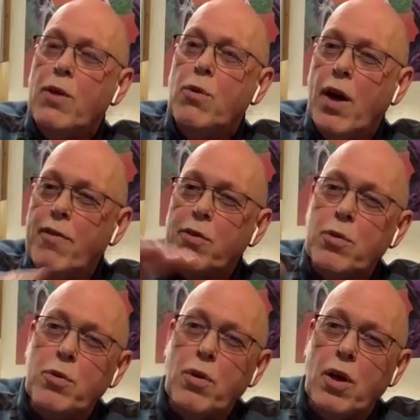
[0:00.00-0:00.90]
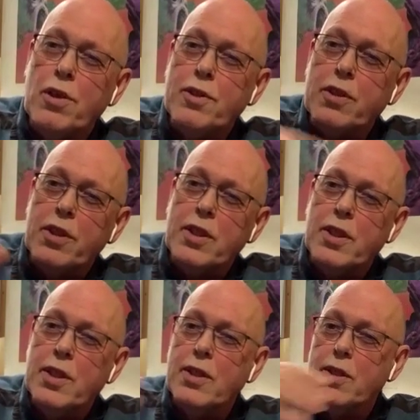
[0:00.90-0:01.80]
You have so, to alter
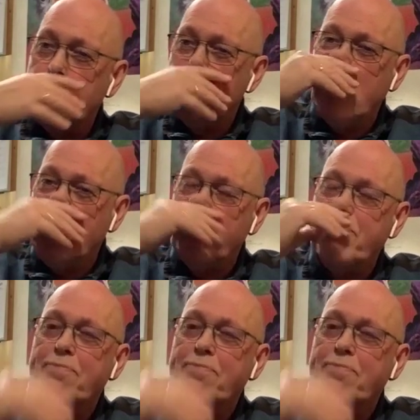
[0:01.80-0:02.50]
the uh, yeah.